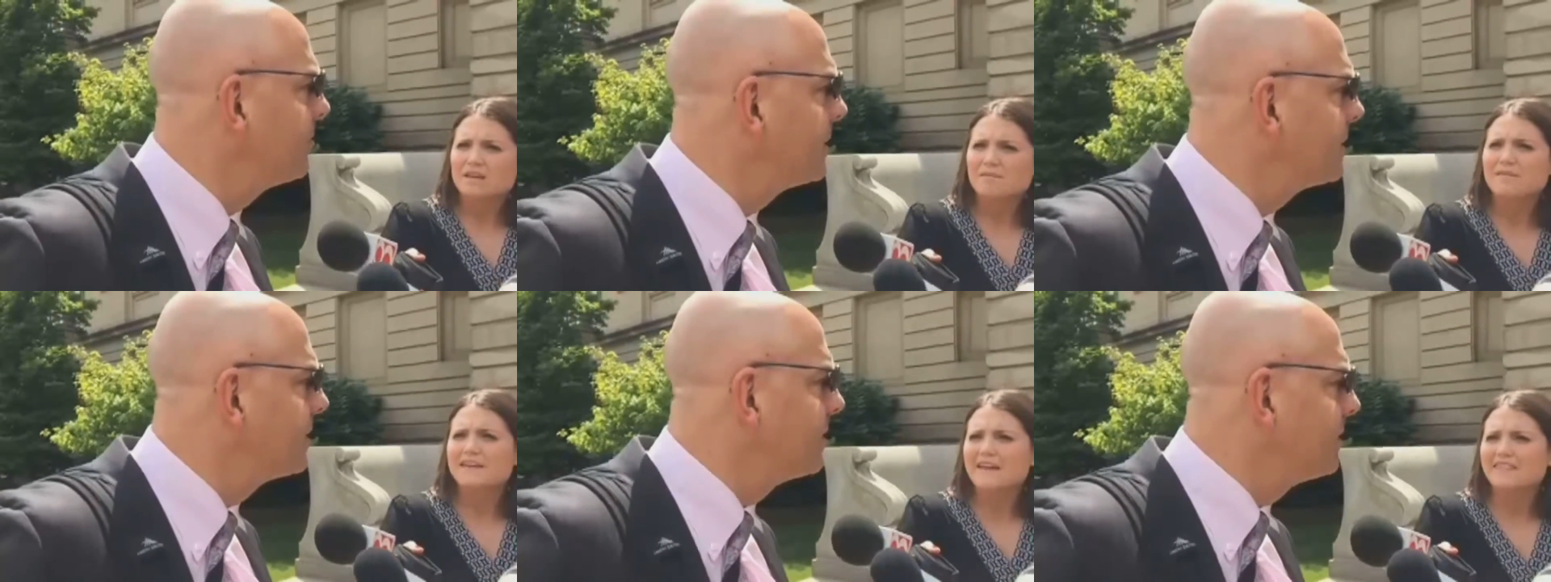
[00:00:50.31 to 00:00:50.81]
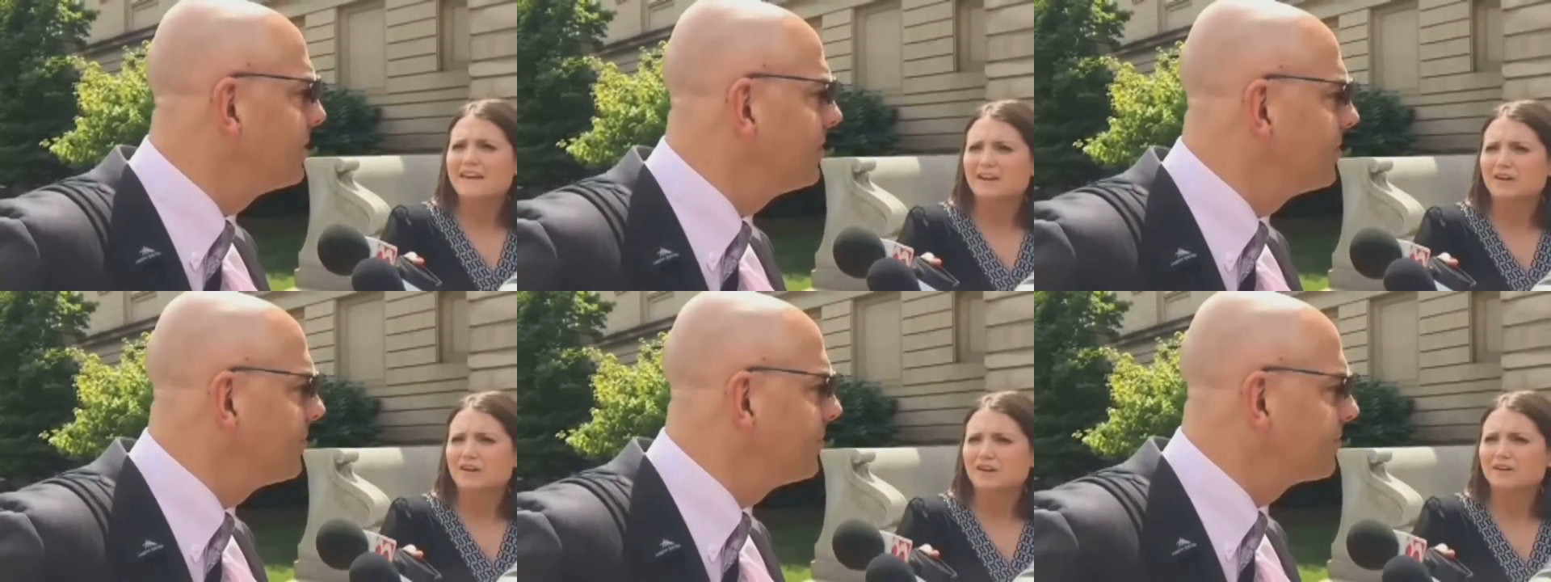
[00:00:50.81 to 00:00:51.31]
Speaker 1: But, but
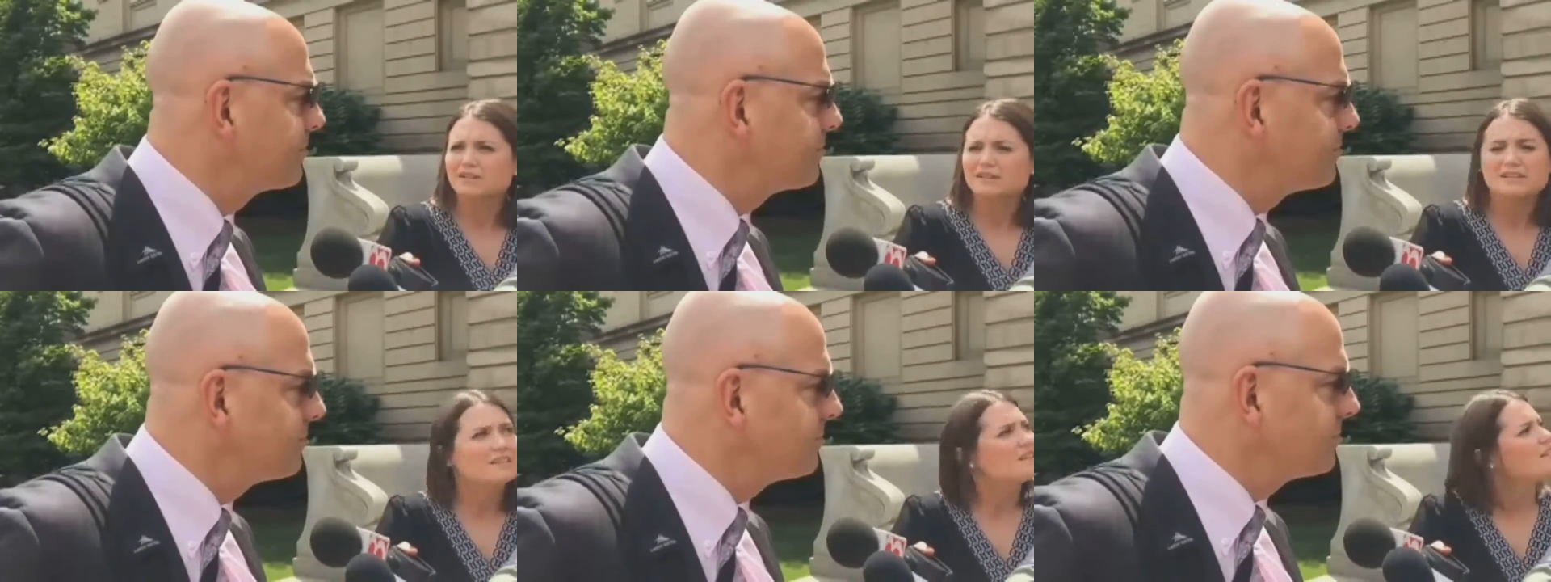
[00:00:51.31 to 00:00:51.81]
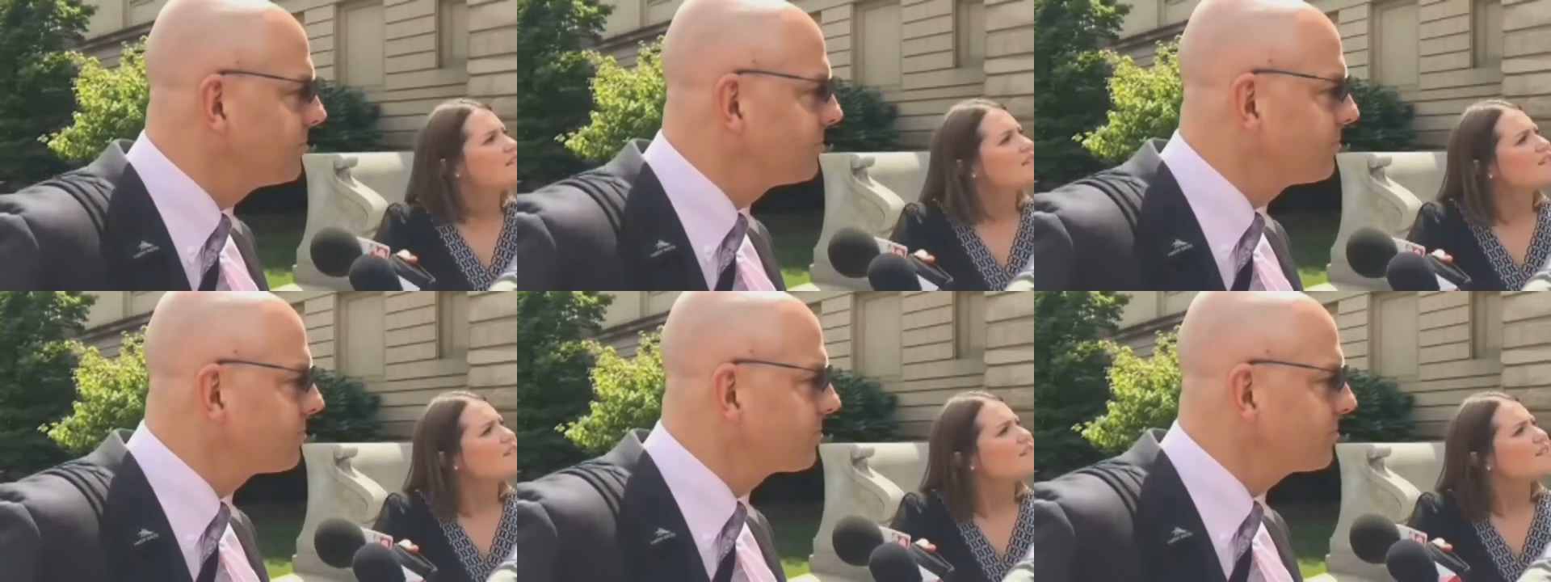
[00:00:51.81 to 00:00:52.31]
nobody made your client
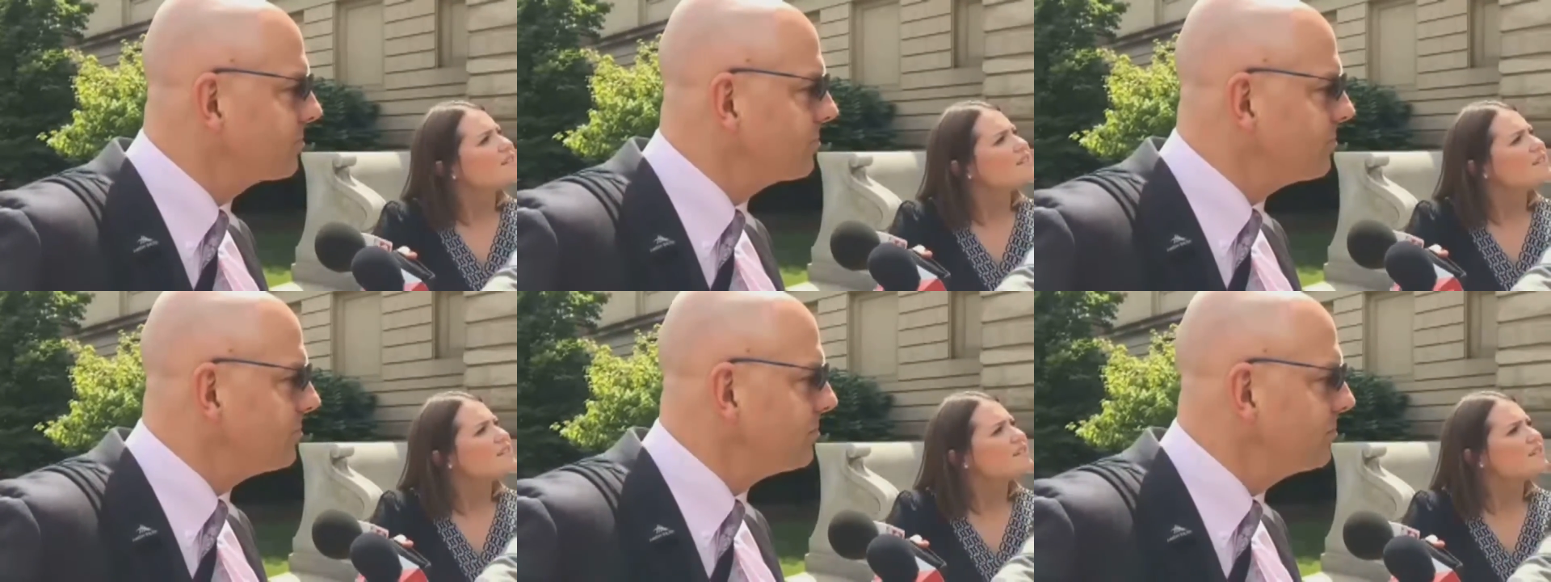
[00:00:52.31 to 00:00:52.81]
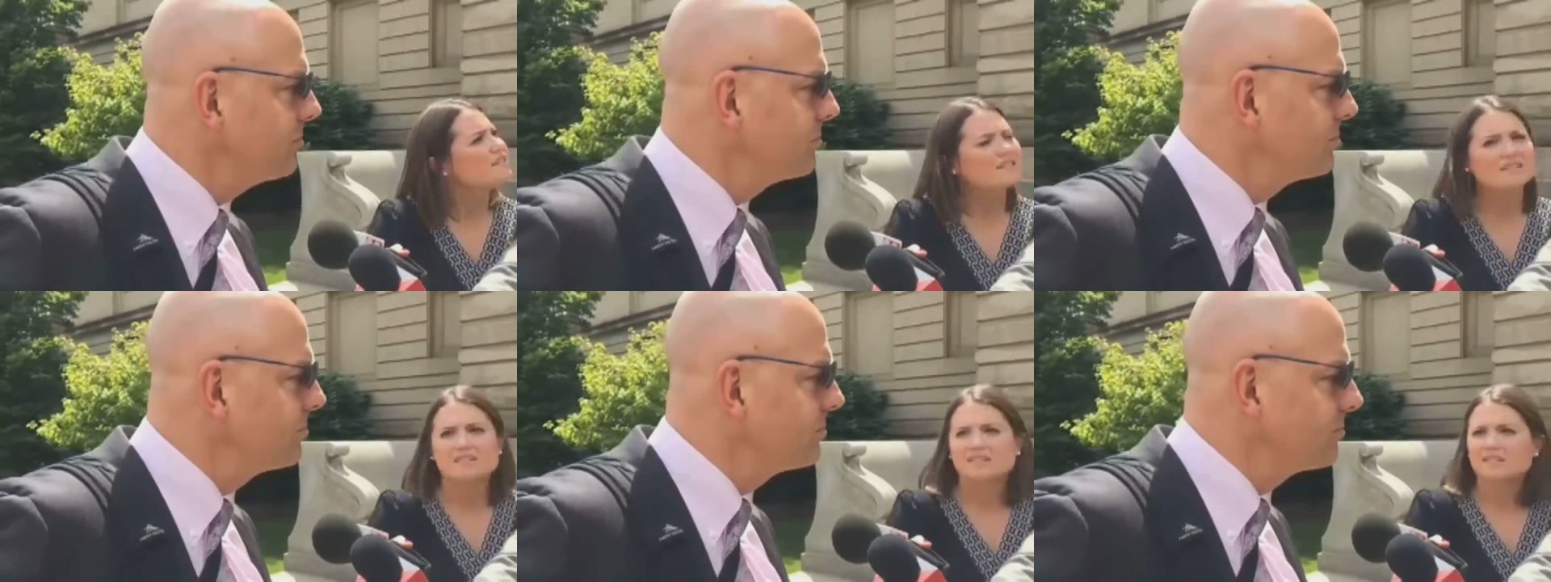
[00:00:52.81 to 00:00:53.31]
make that telephone
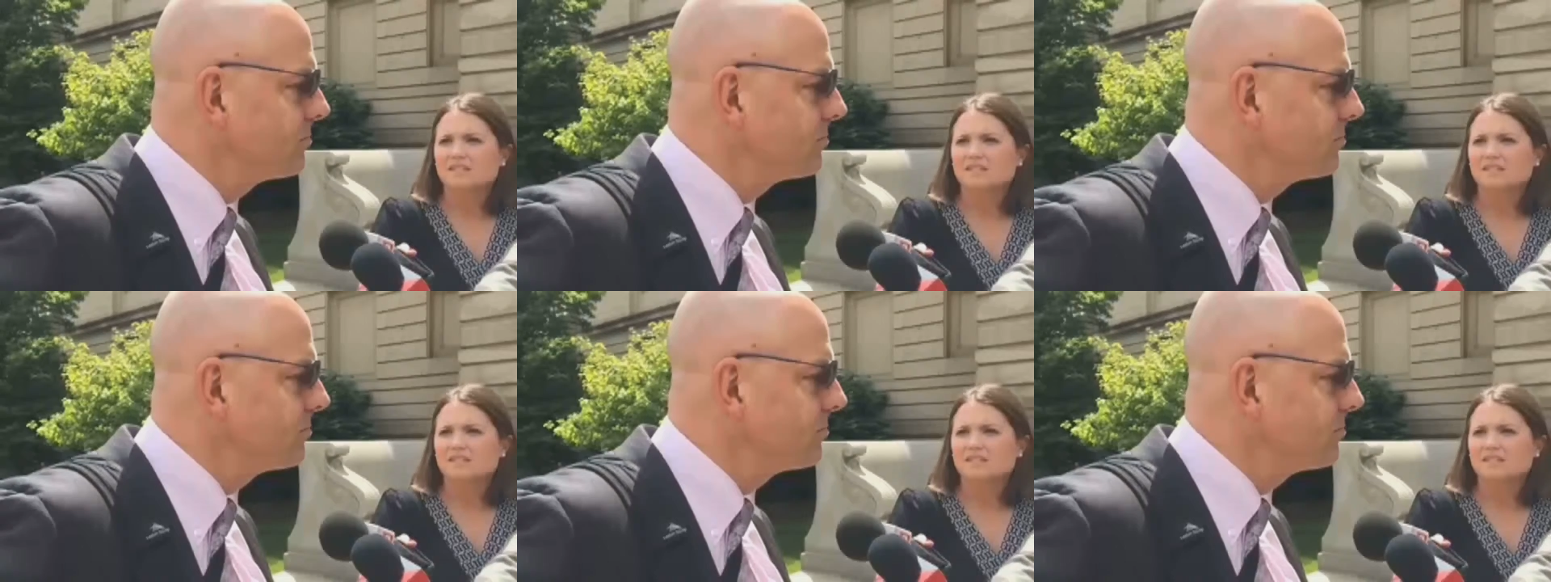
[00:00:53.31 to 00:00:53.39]
call.